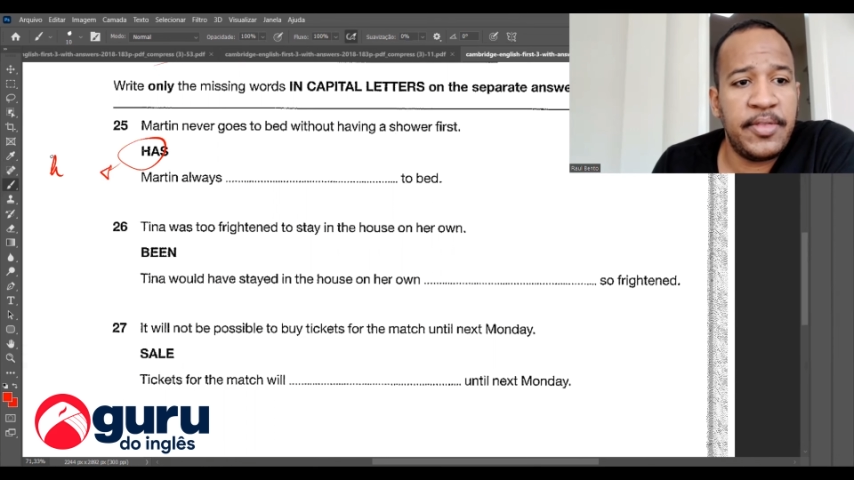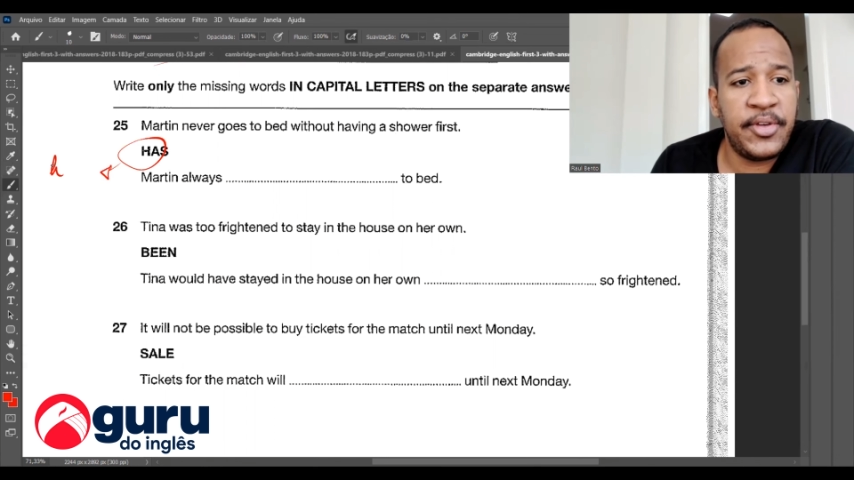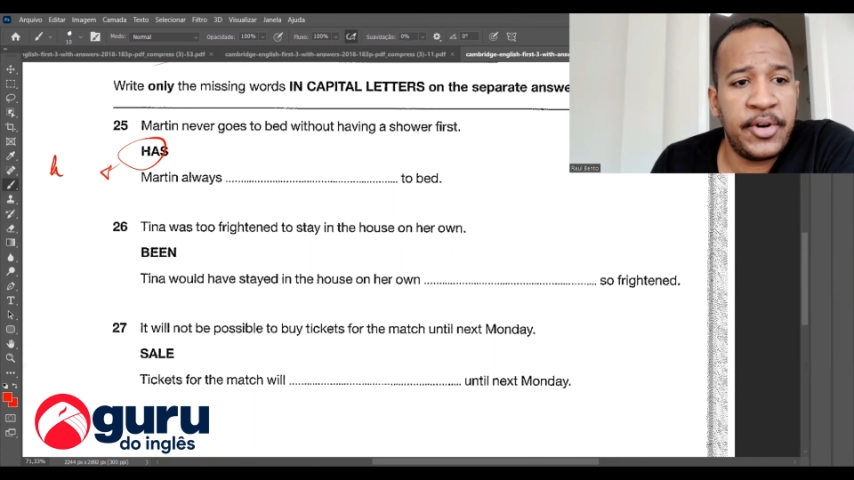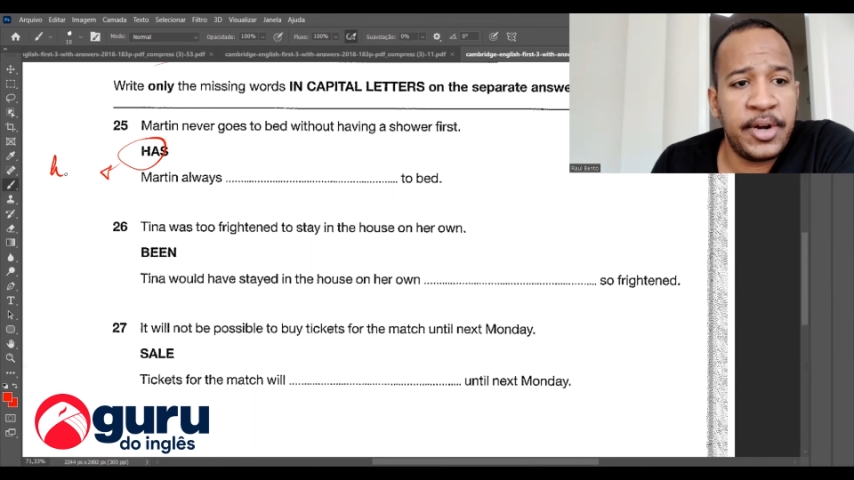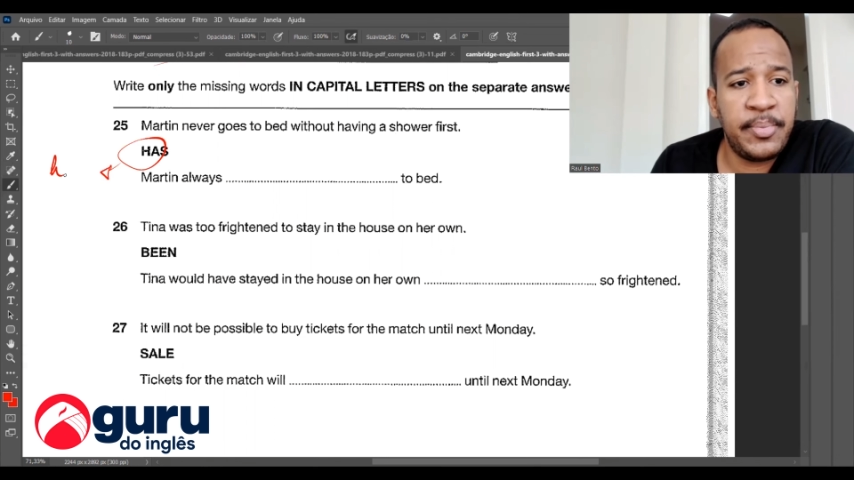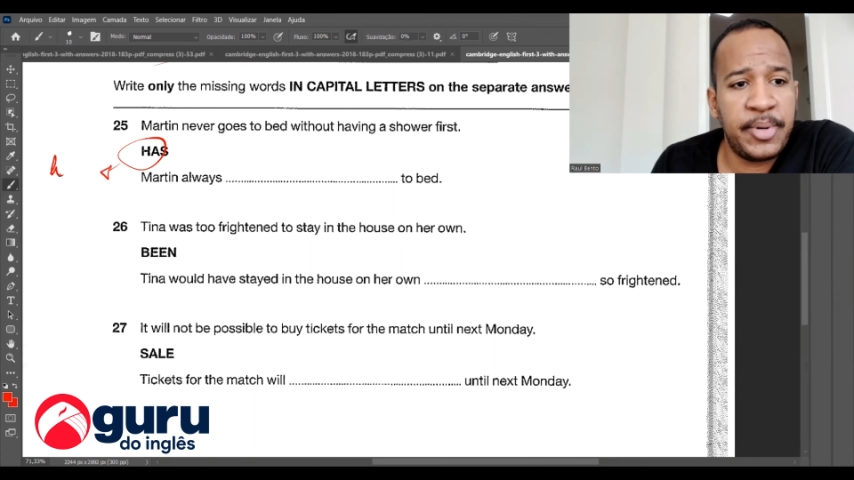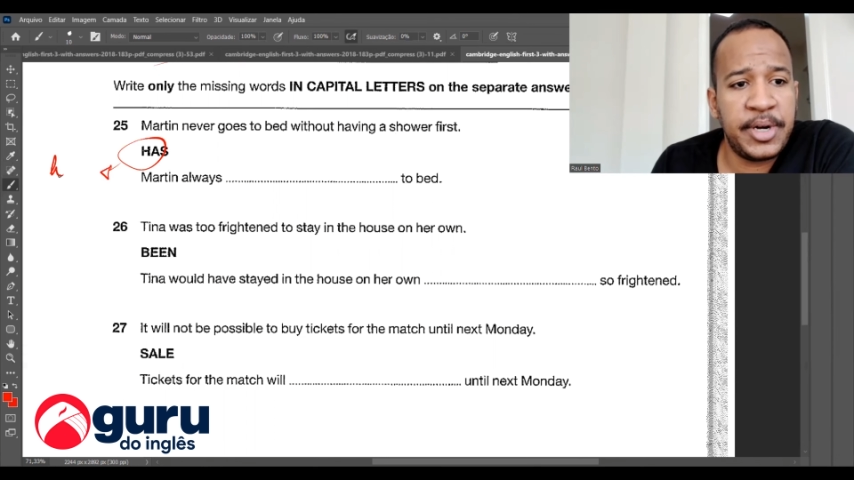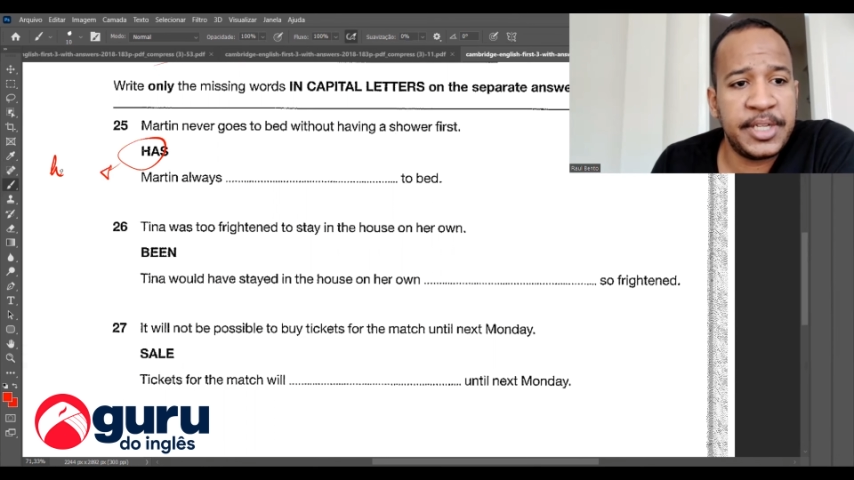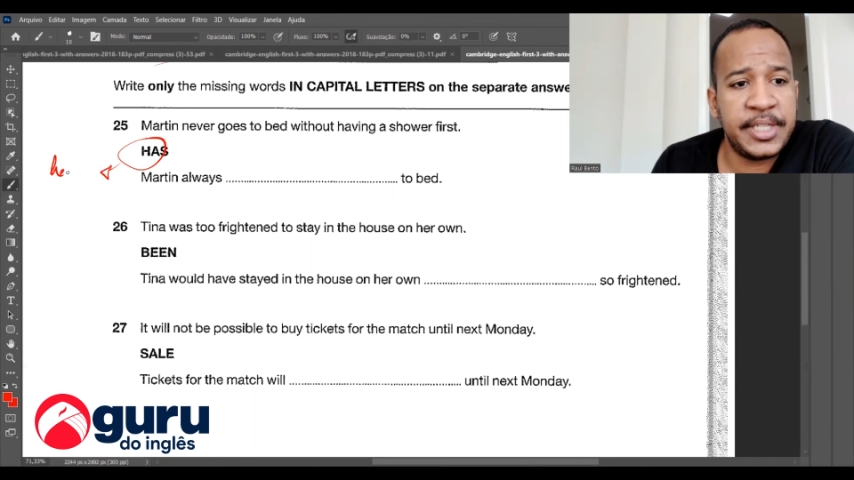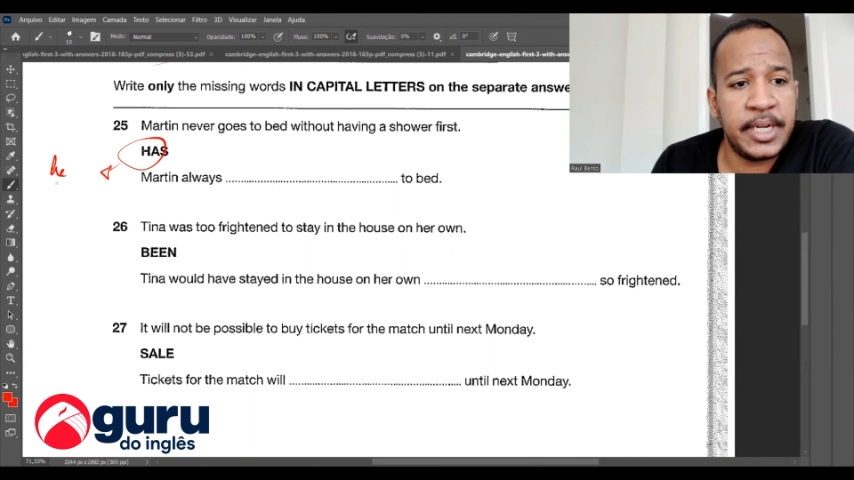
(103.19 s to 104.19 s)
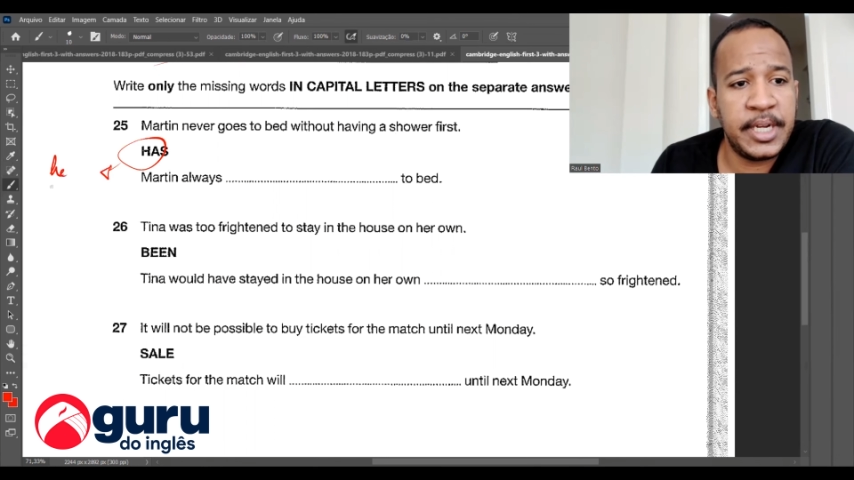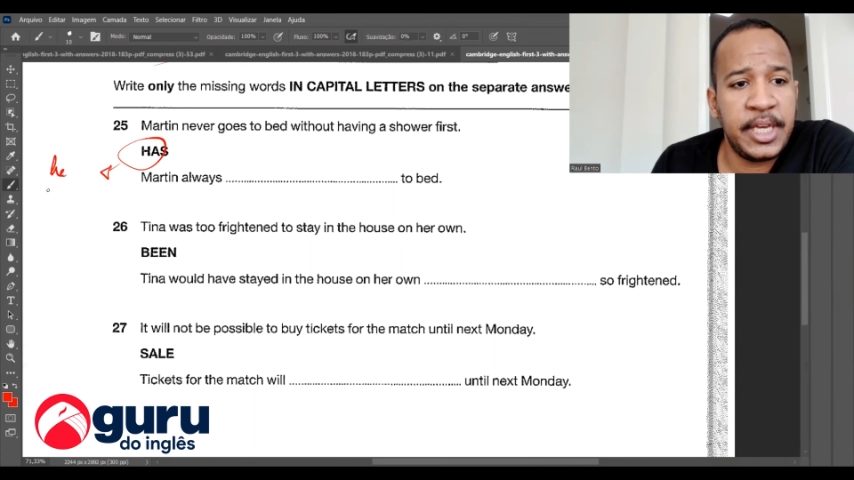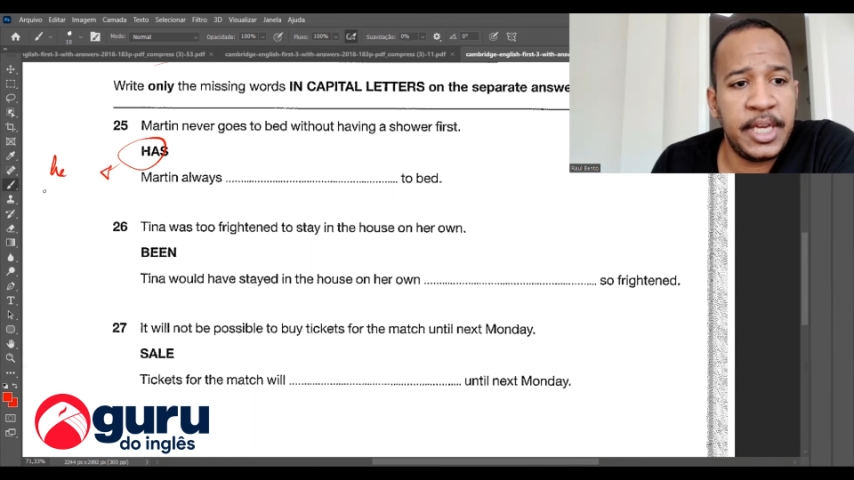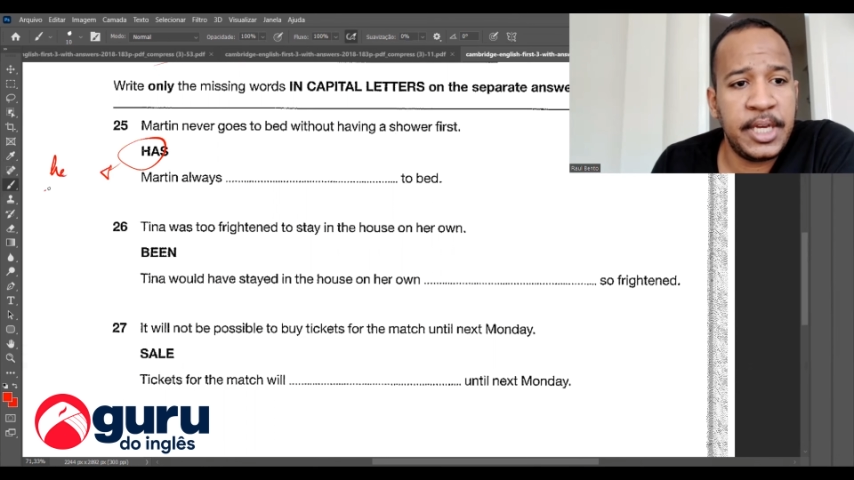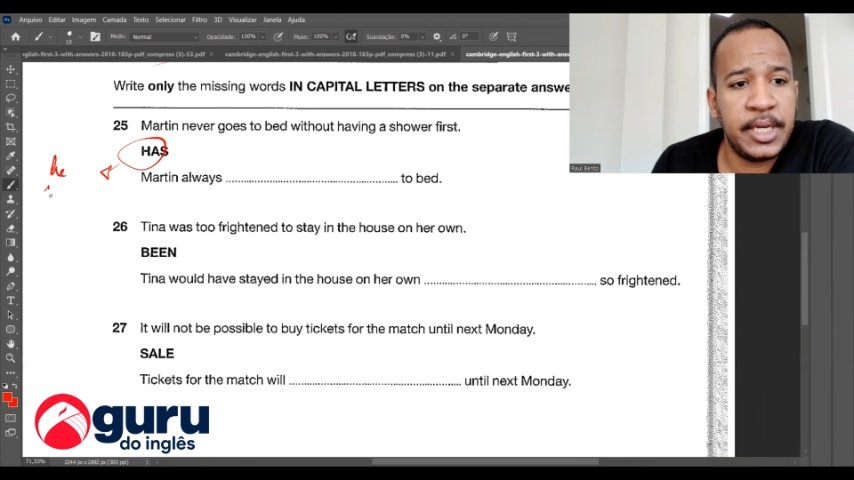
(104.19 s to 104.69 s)
third person,
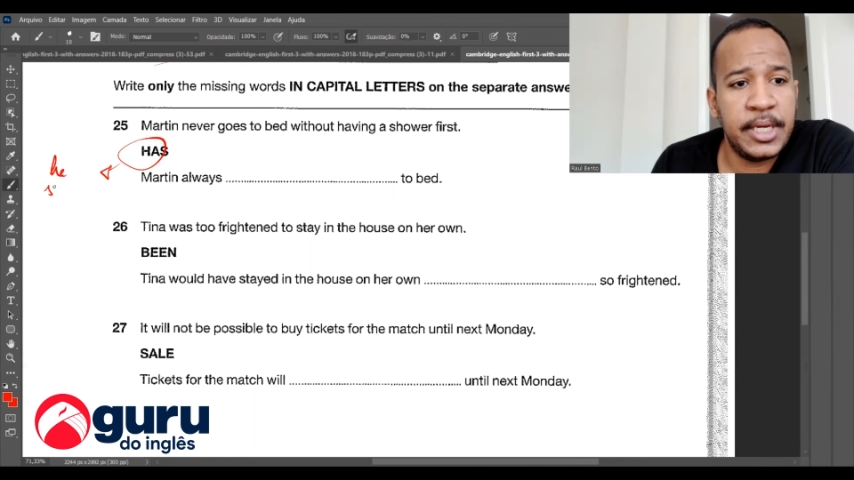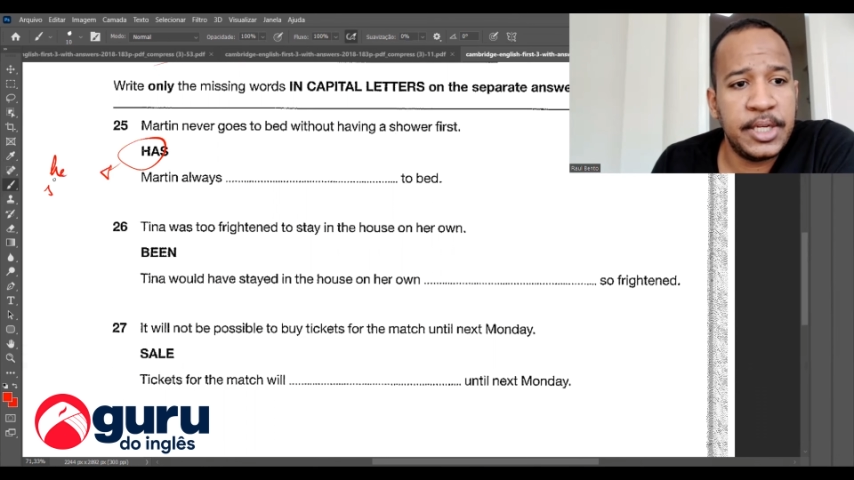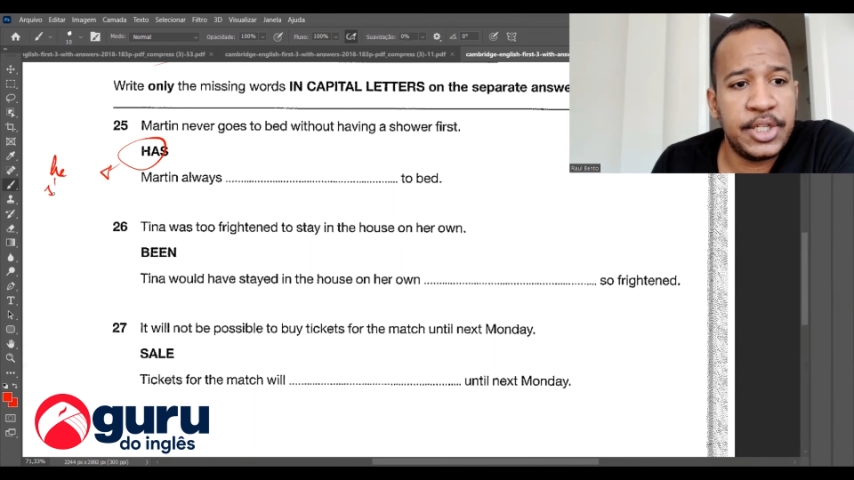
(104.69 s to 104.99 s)
he,